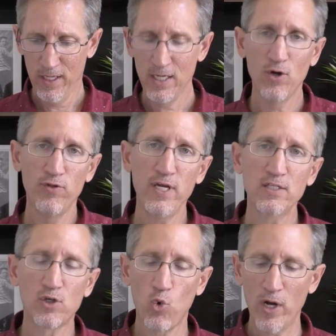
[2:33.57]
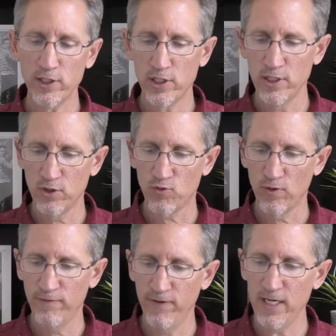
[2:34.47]
You know, these questions
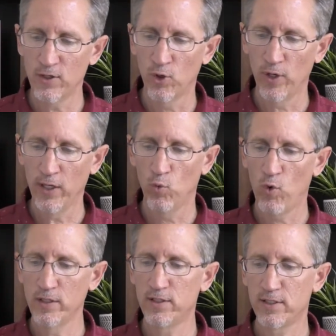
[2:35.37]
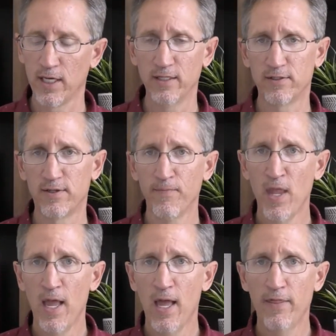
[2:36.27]
reveal, in one sense,
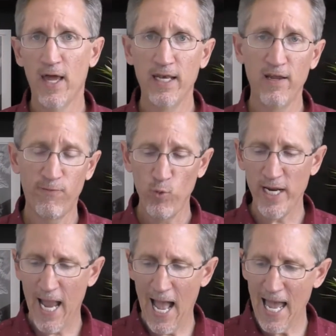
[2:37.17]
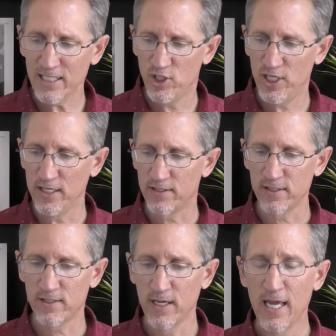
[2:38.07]
that if we had
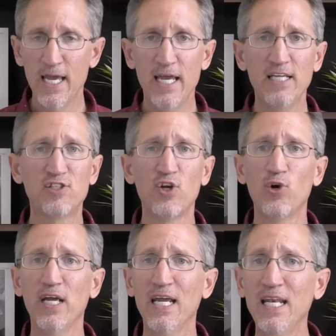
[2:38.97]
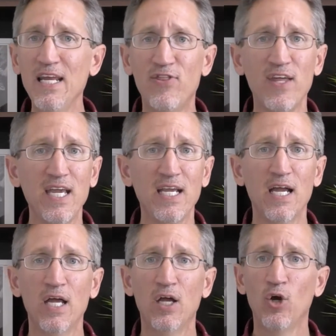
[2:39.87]
Jesus, is there
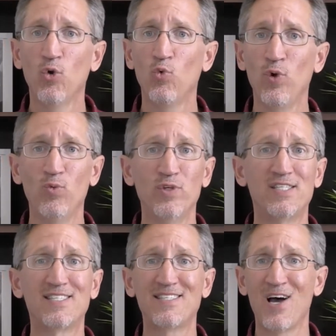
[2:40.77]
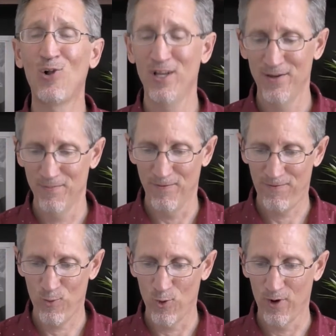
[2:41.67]
anything we would sell him
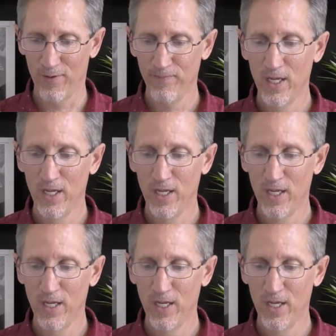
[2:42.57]
for?